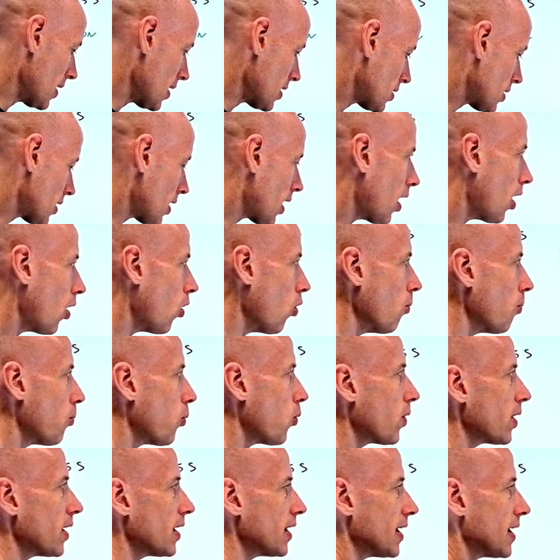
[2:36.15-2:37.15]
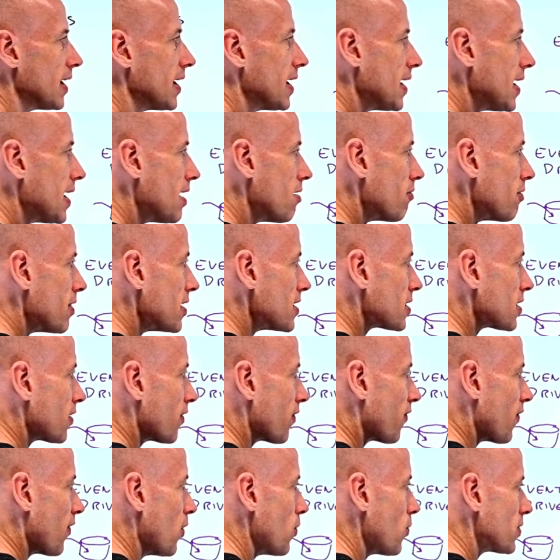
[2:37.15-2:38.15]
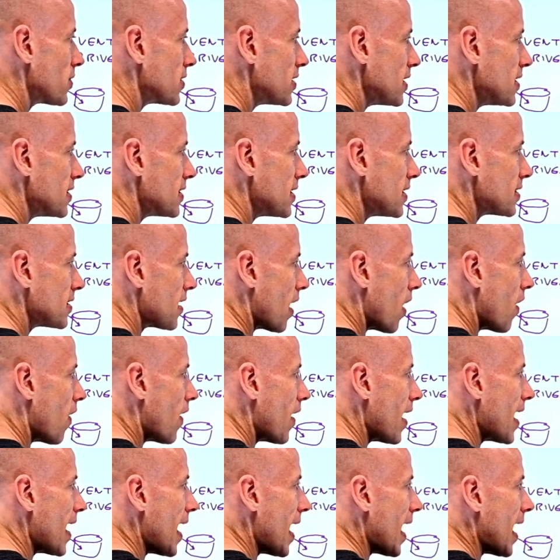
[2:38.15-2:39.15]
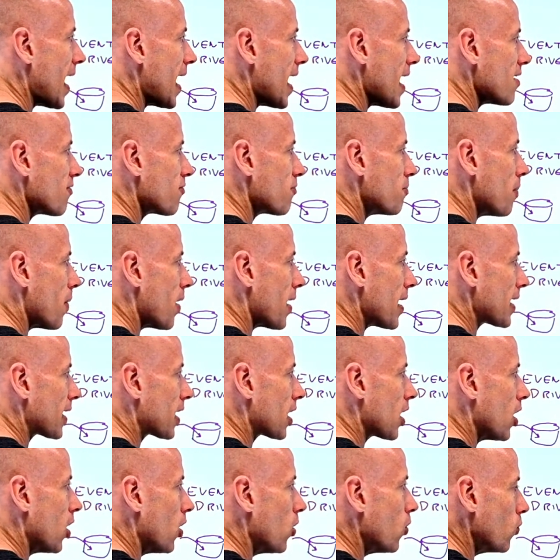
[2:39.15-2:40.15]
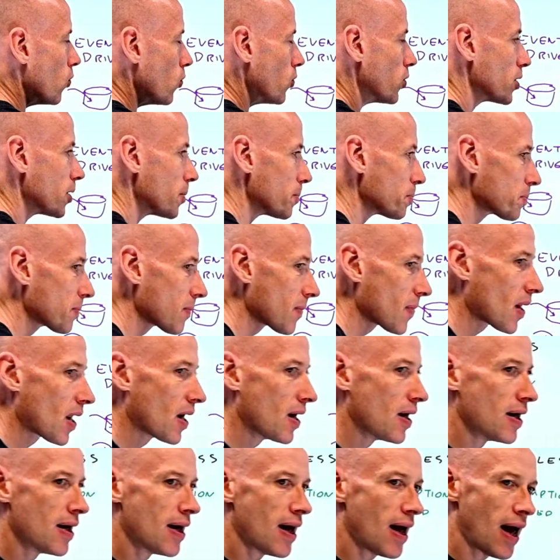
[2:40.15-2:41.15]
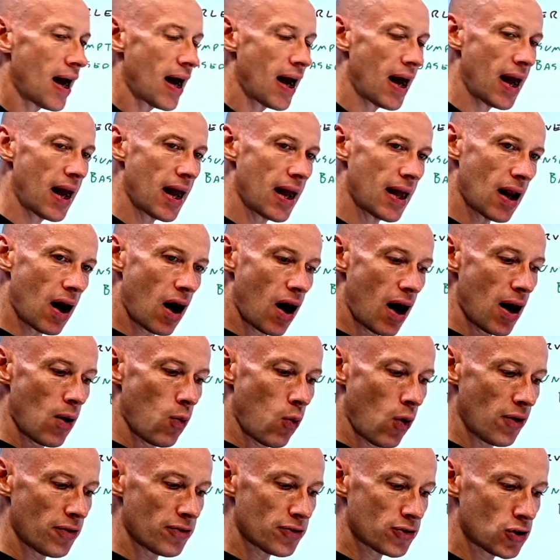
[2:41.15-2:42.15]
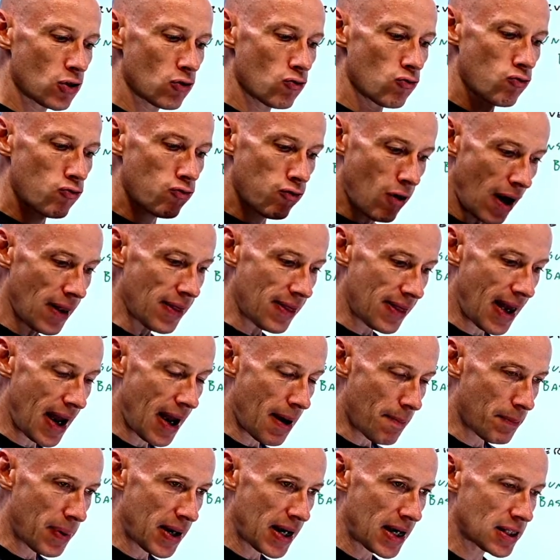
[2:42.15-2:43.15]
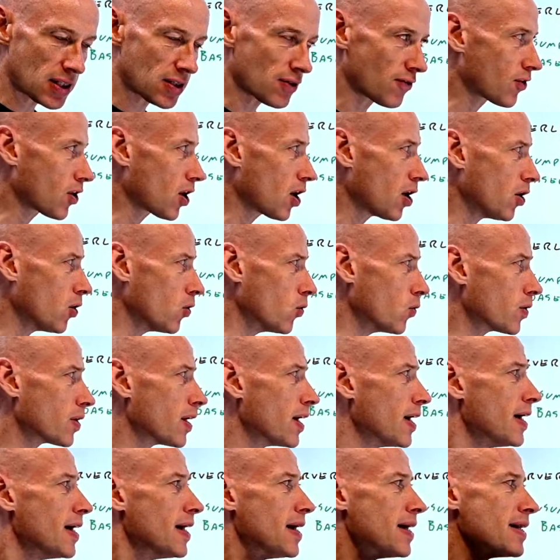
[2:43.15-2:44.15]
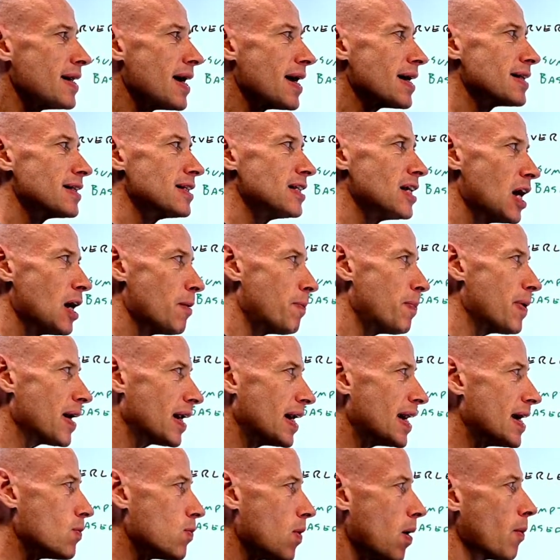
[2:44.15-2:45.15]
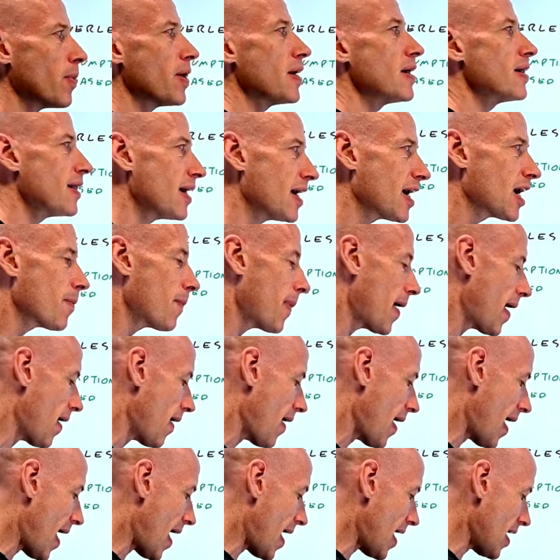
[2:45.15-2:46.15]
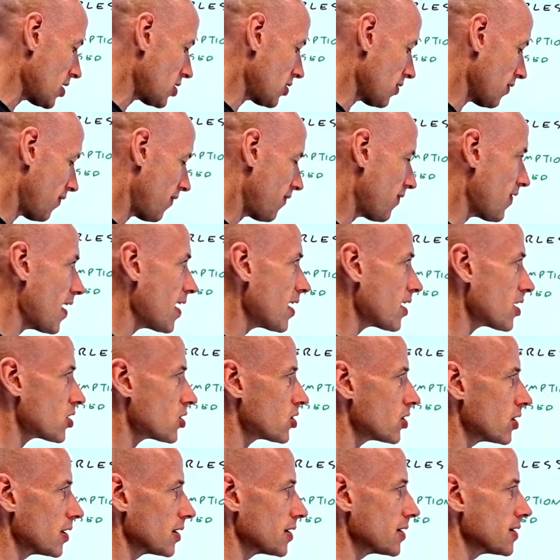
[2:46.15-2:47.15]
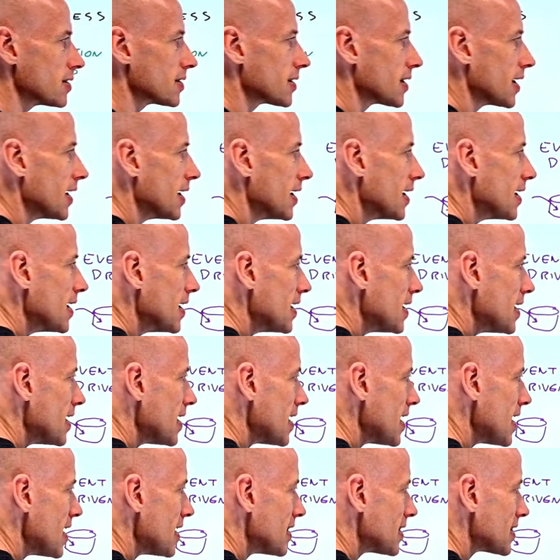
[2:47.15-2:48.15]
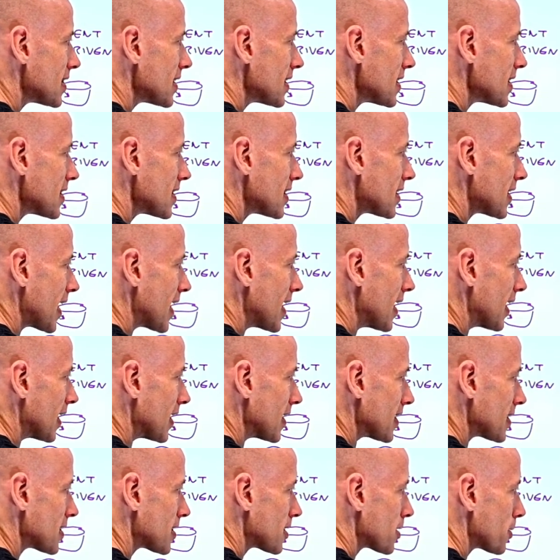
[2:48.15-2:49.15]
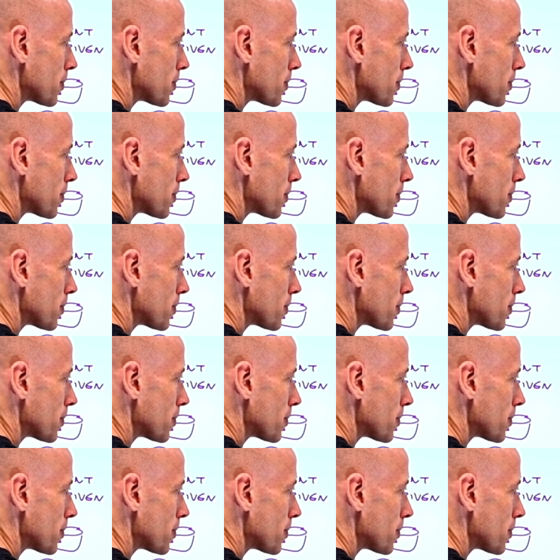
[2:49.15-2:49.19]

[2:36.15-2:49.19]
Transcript: So the whole point here is, the focus is, is I have my code and I want to run that piece of code. Now, typically when we think about Azure Functions, it's stateless.